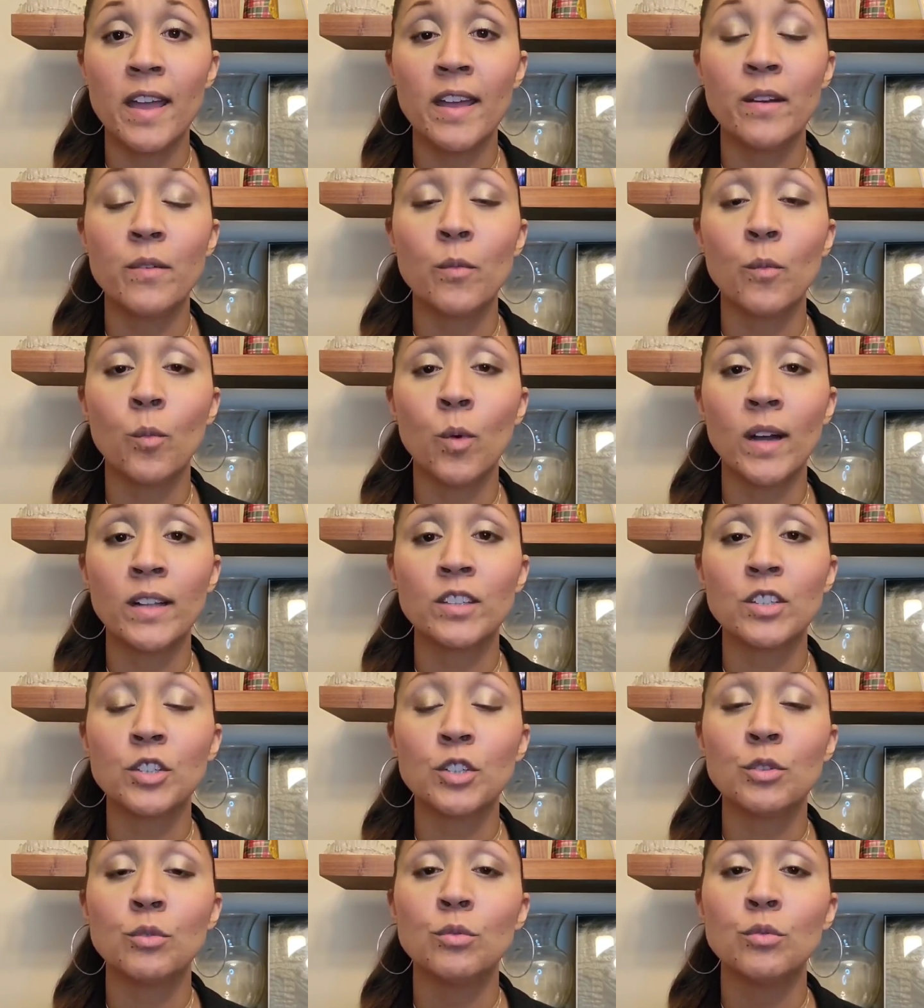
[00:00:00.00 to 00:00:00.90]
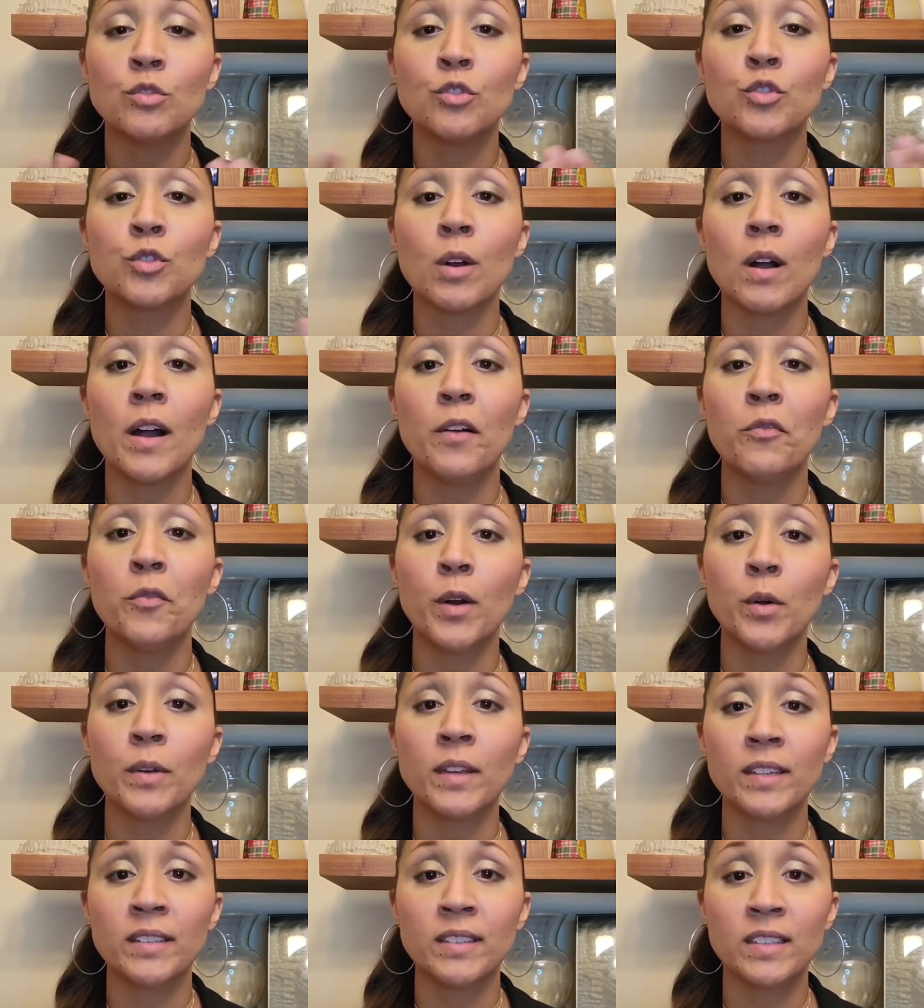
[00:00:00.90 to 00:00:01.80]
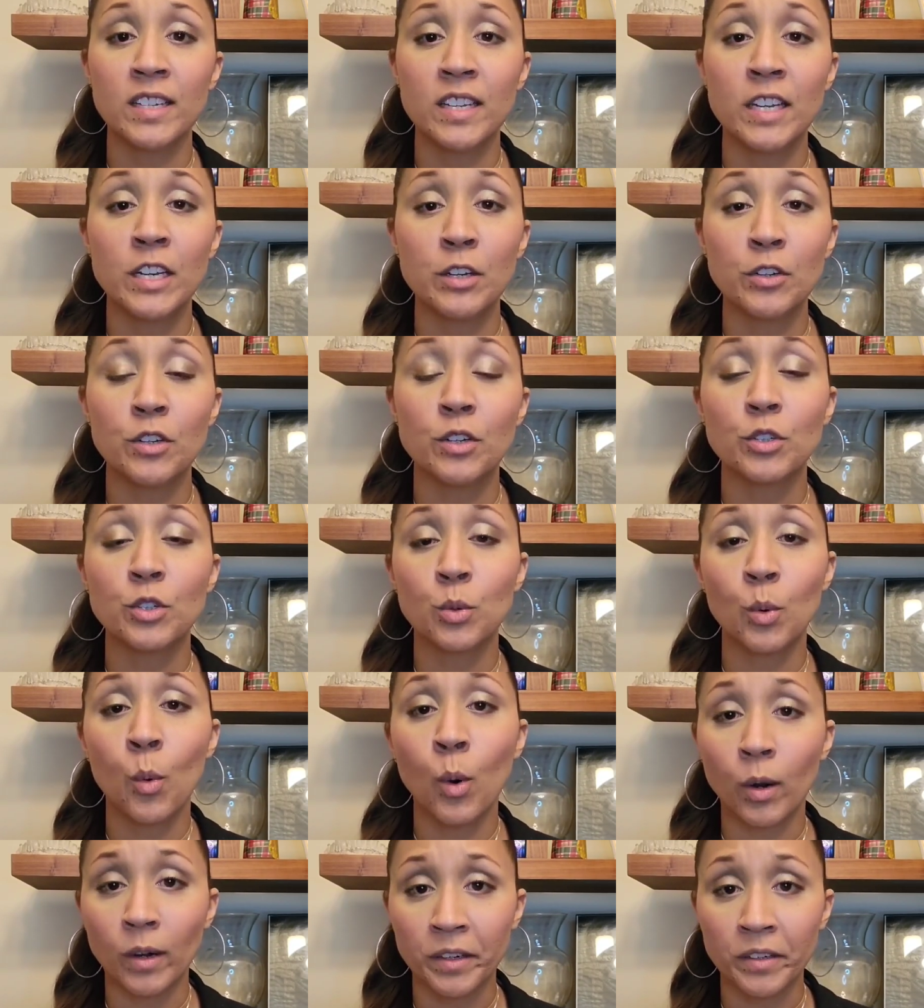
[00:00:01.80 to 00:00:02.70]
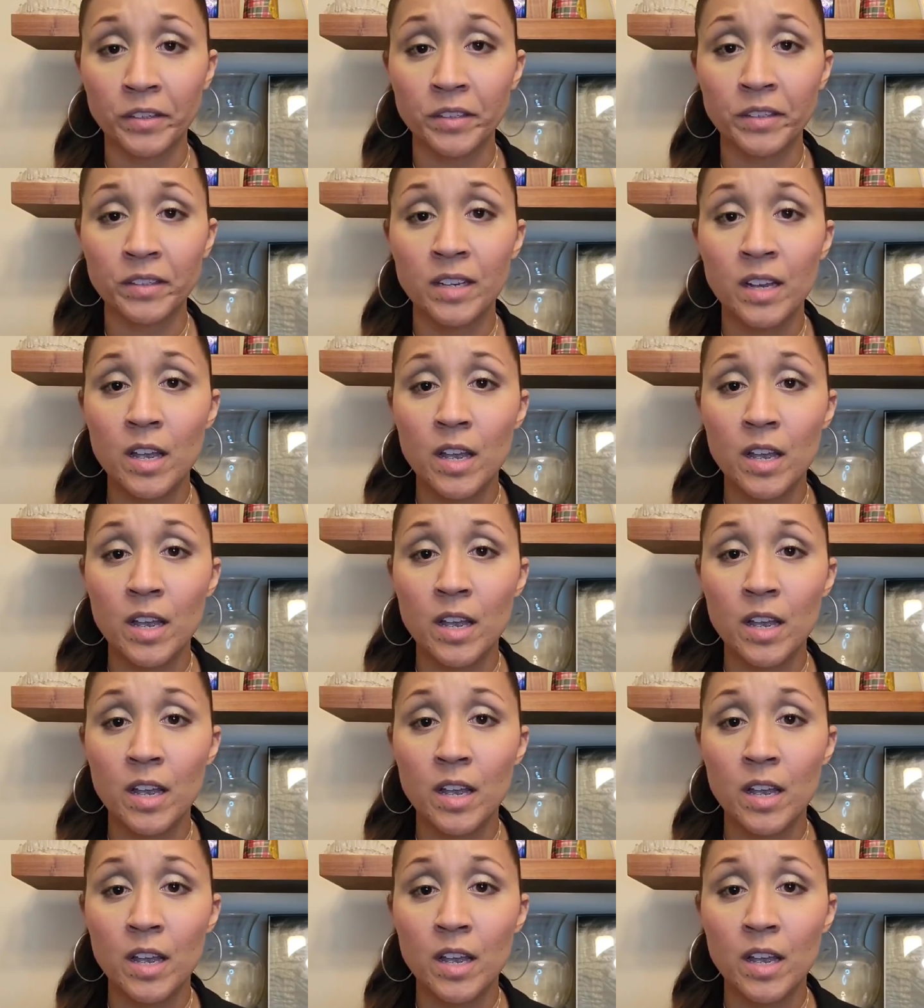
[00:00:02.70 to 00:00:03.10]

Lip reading: and wants to draw focus in towards.